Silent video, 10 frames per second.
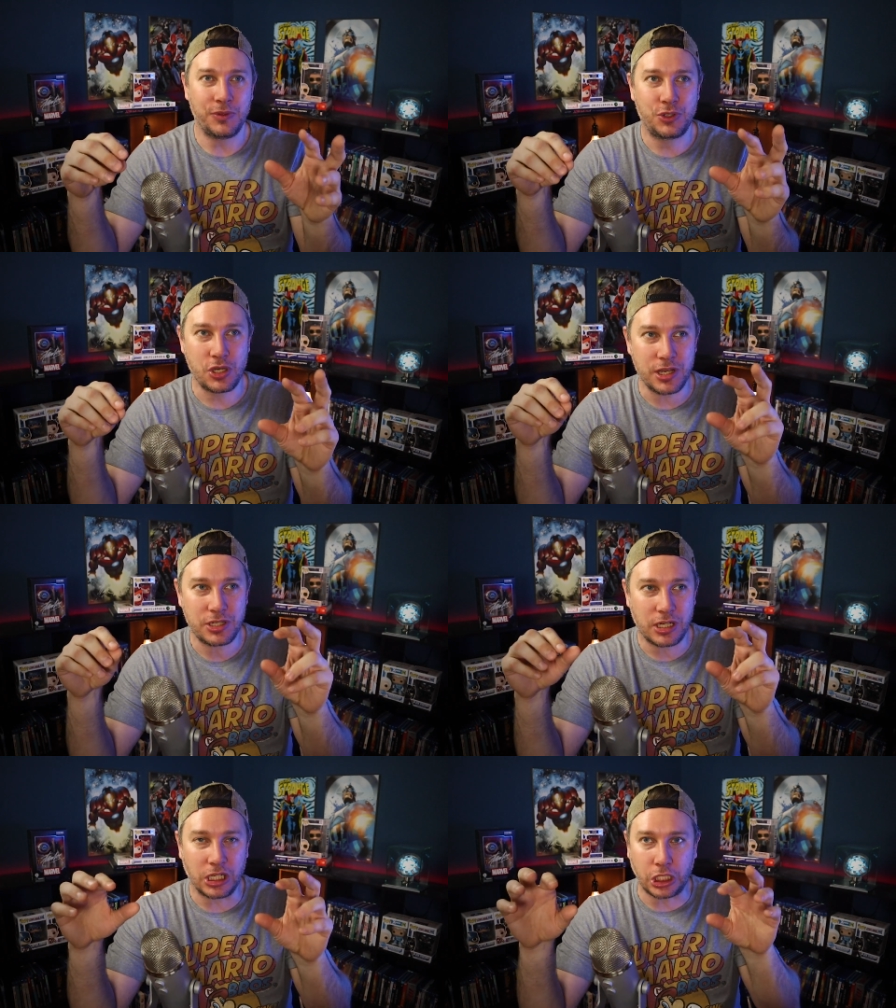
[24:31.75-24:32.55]

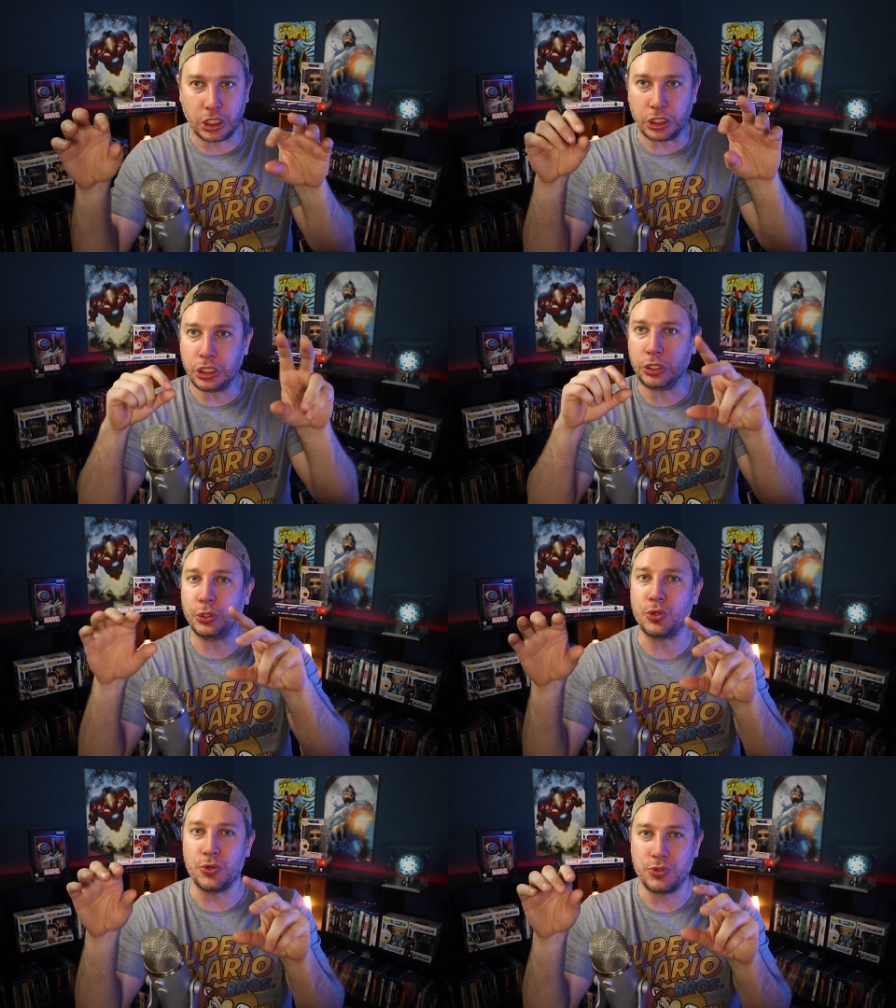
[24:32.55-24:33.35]
just
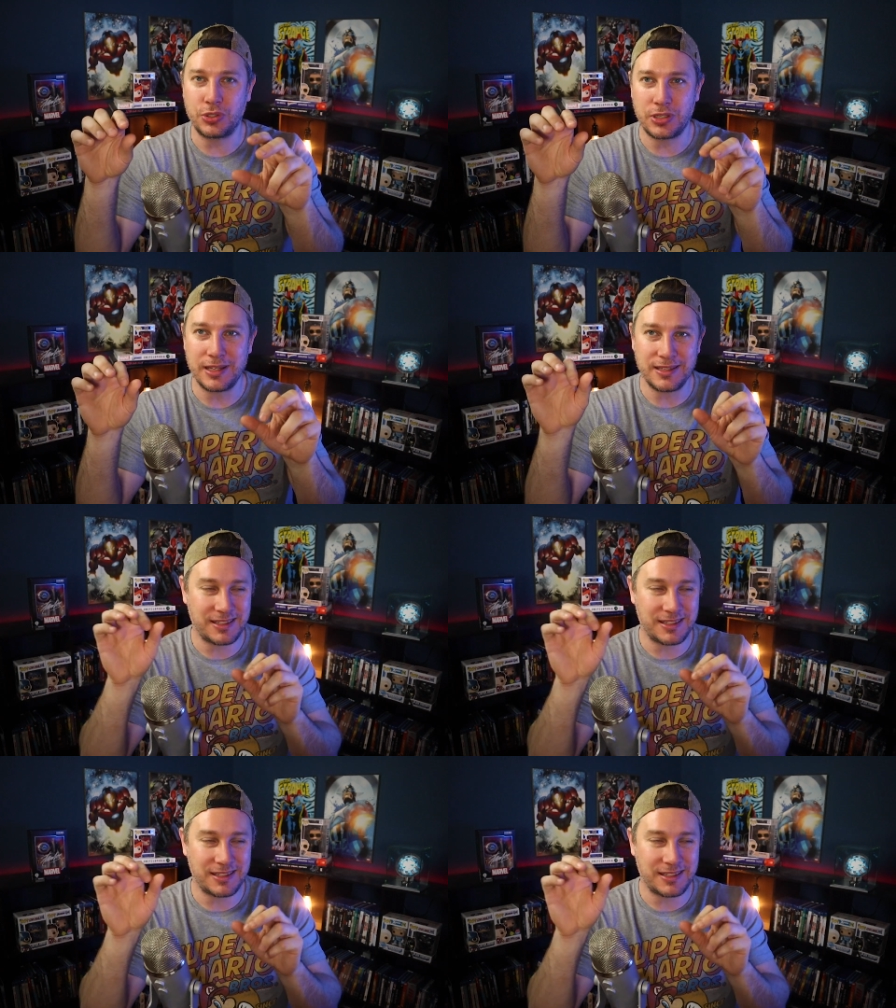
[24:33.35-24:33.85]
clues,